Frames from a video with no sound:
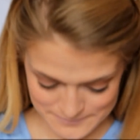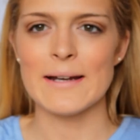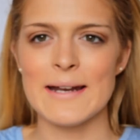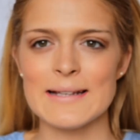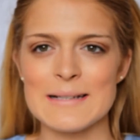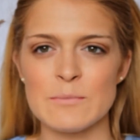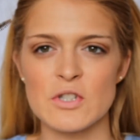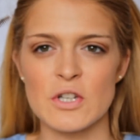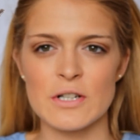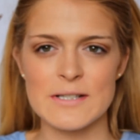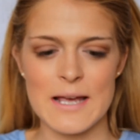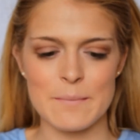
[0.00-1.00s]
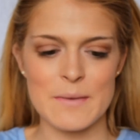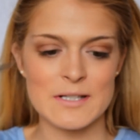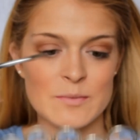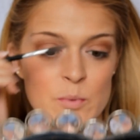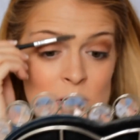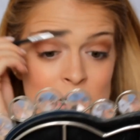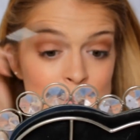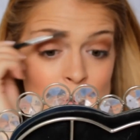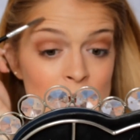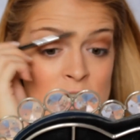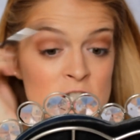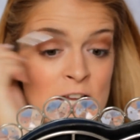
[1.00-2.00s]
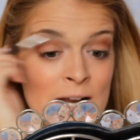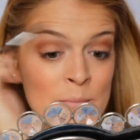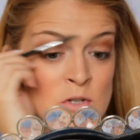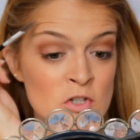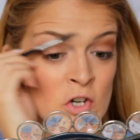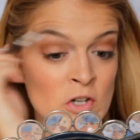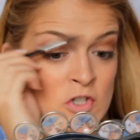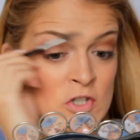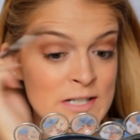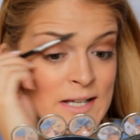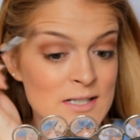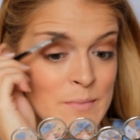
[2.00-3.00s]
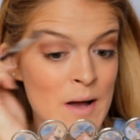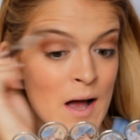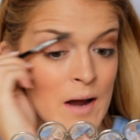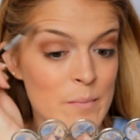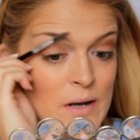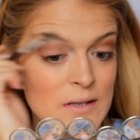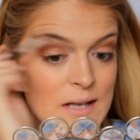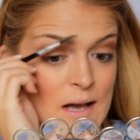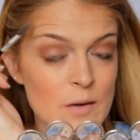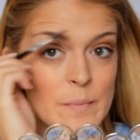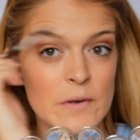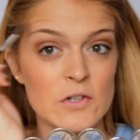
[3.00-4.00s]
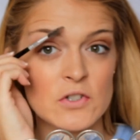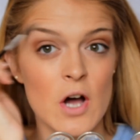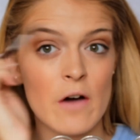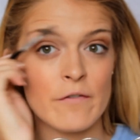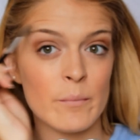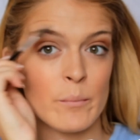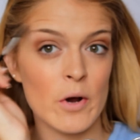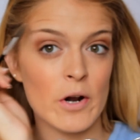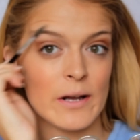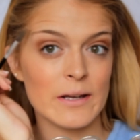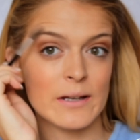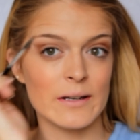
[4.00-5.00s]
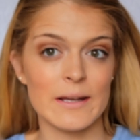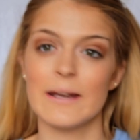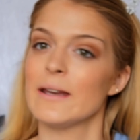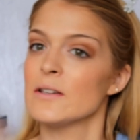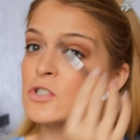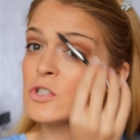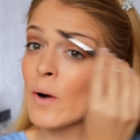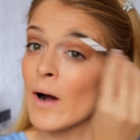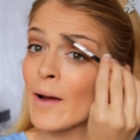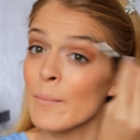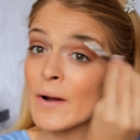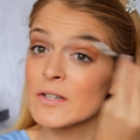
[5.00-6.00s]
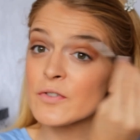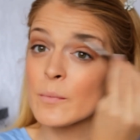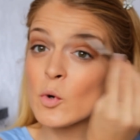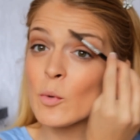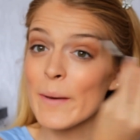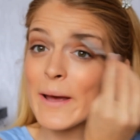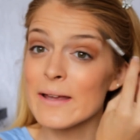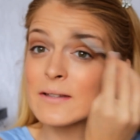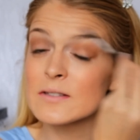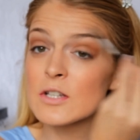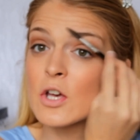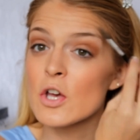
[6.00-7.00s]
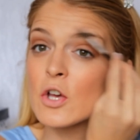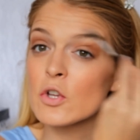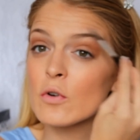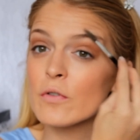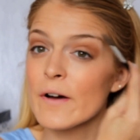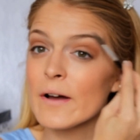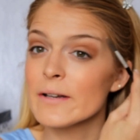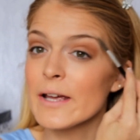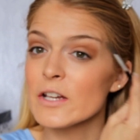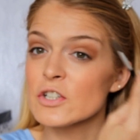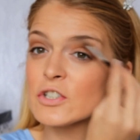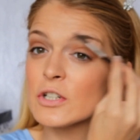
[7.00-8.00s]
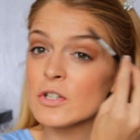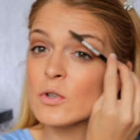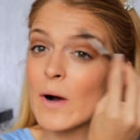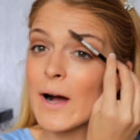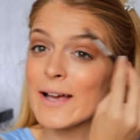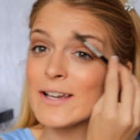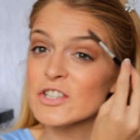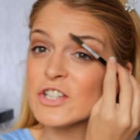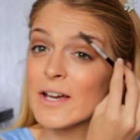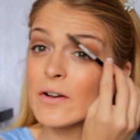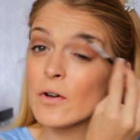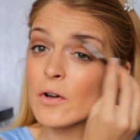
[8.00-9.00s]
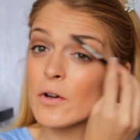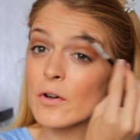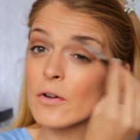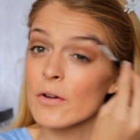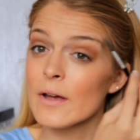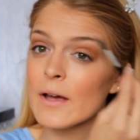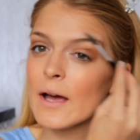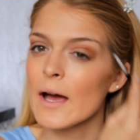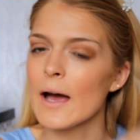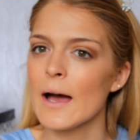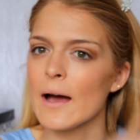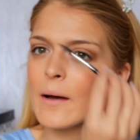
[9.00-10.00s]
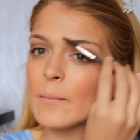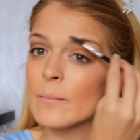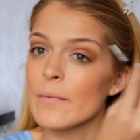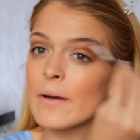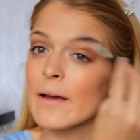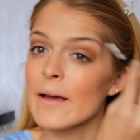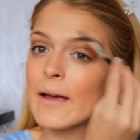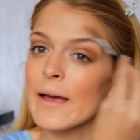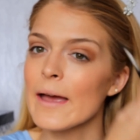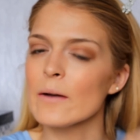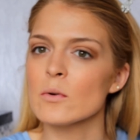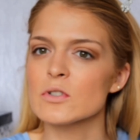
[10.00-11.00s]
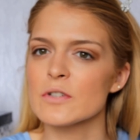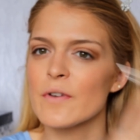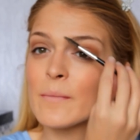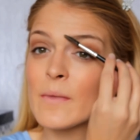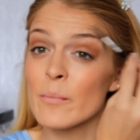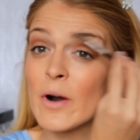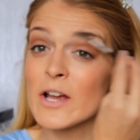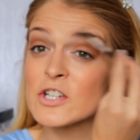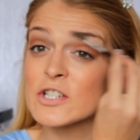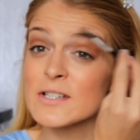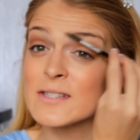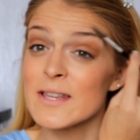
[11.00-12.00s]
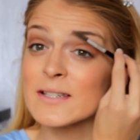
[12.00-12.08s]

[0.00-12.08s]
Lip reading: Right, next I'm just going to take my spoolie brush and I'm just going to dust my eyebrows out, because often product can get into your eyebrows from your base, your foundation, your eyeshadow, and also from the brushes.